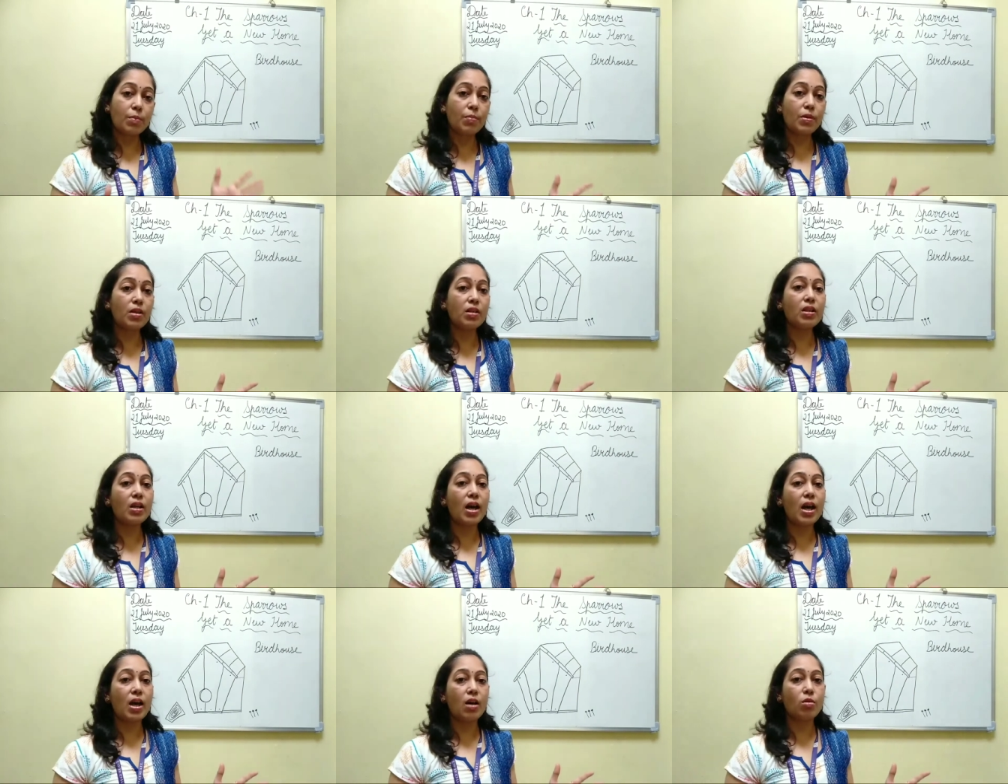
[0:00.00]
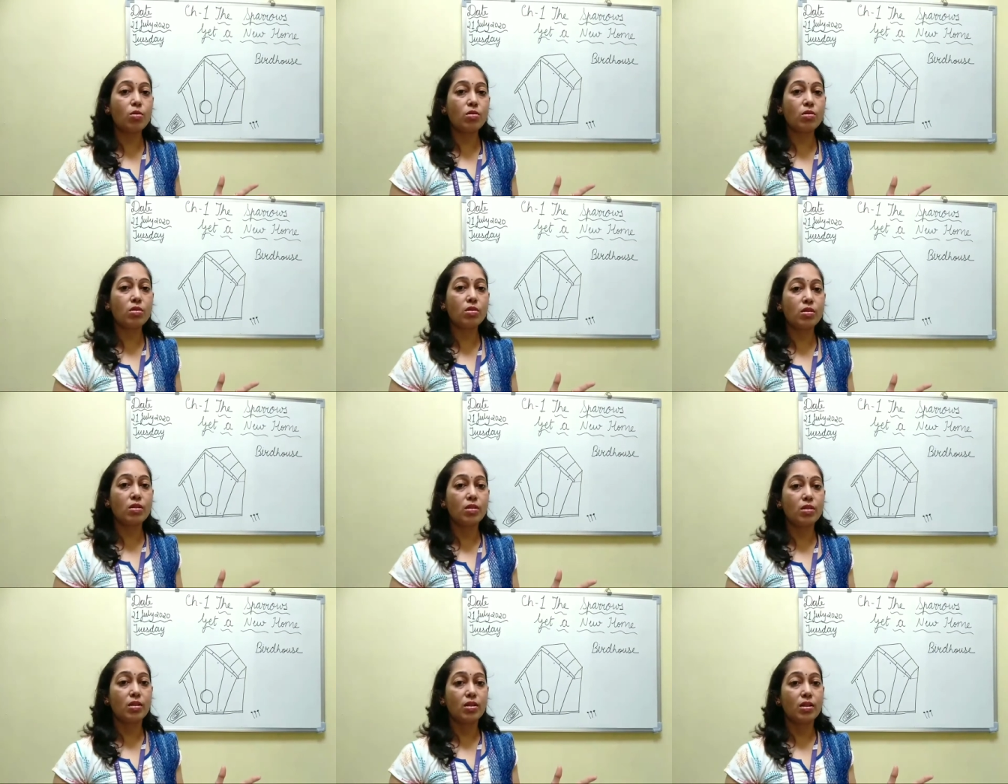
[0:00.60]
a bird
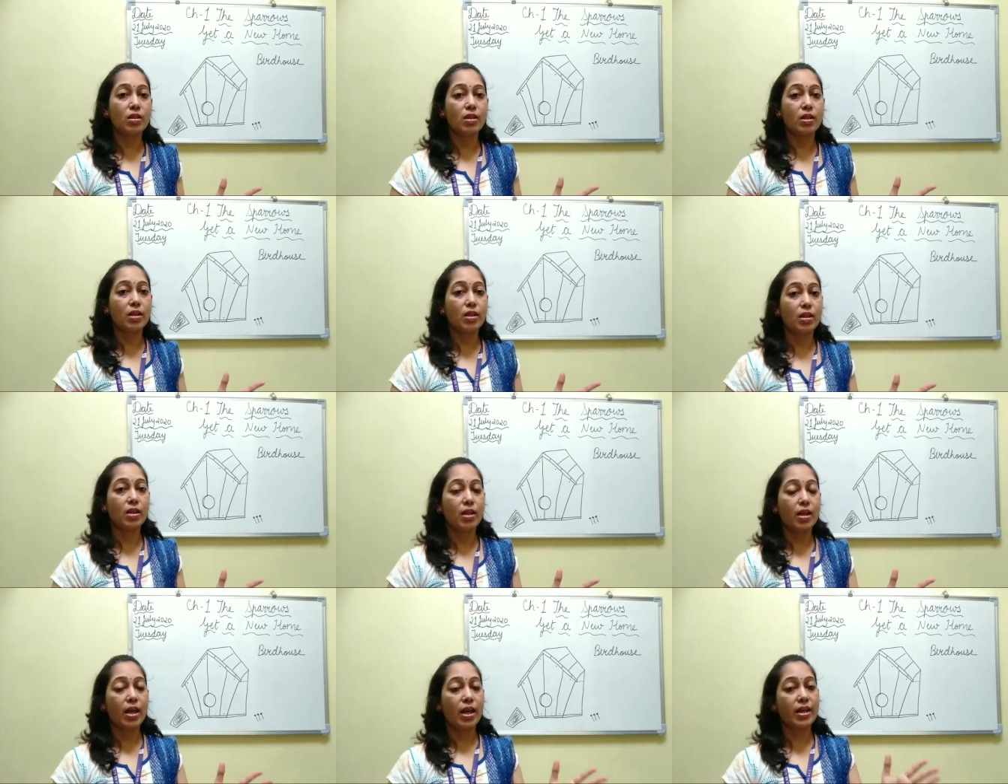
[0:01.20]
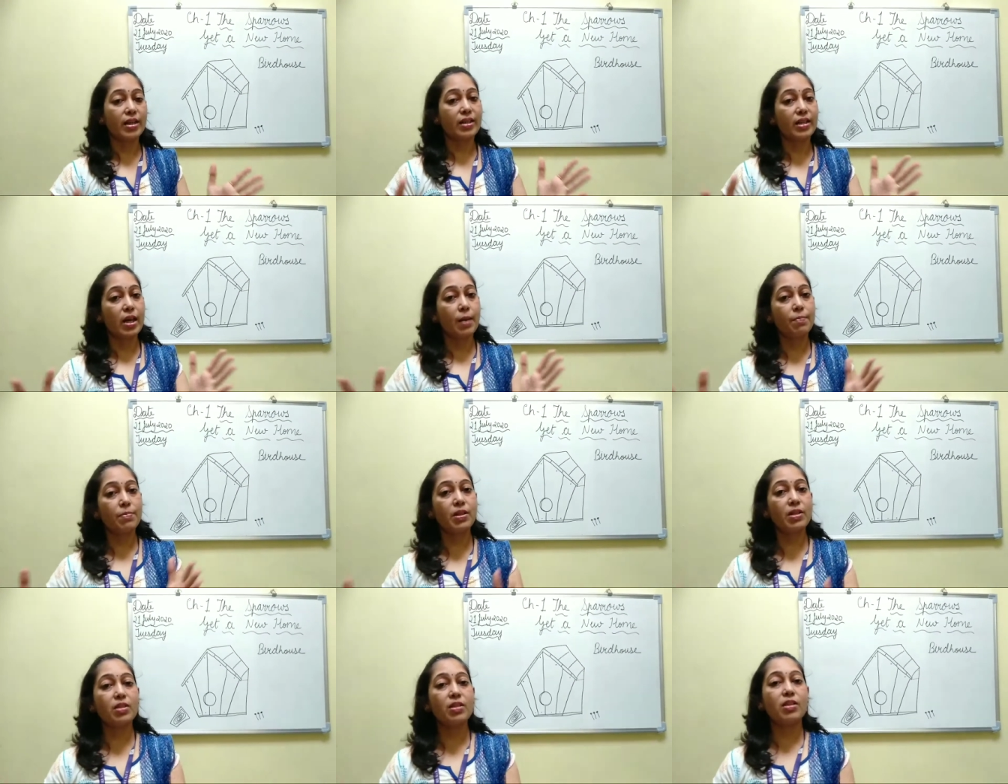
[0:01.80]
house and
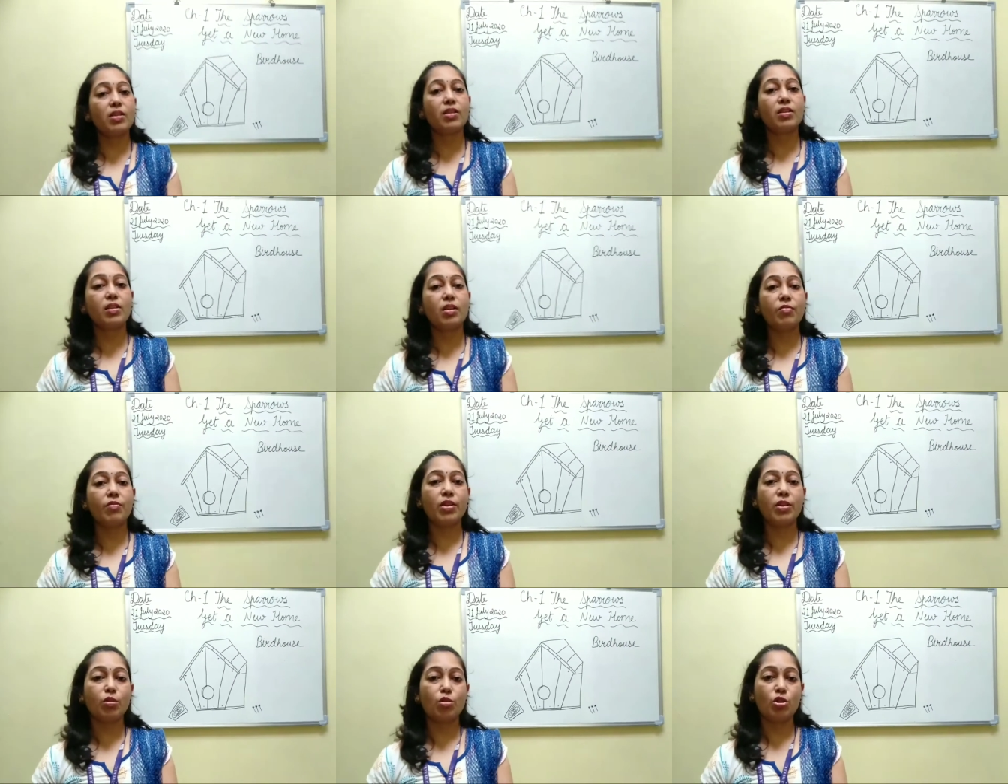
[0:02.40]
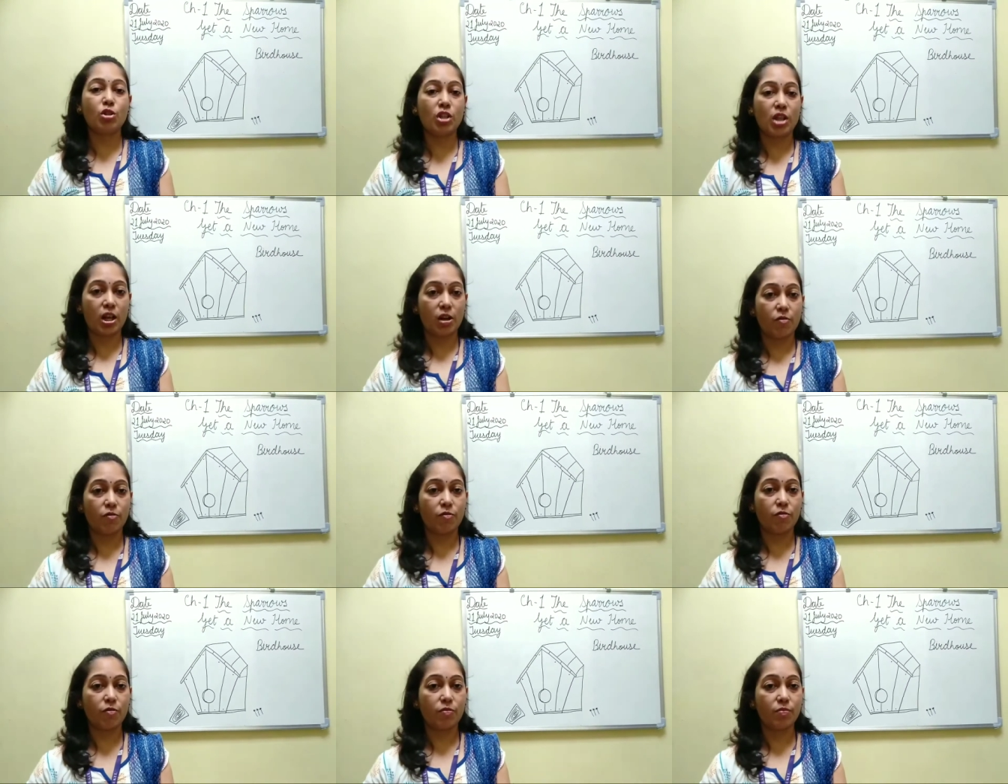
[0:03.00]
kept it near the window
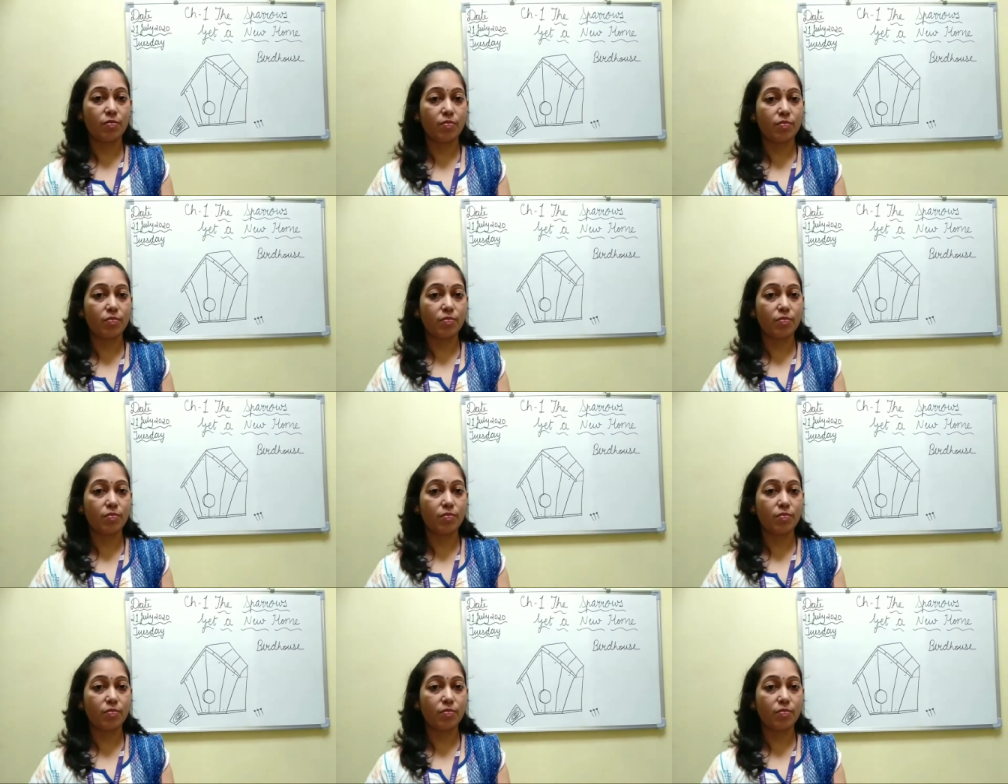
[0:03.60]
shelf.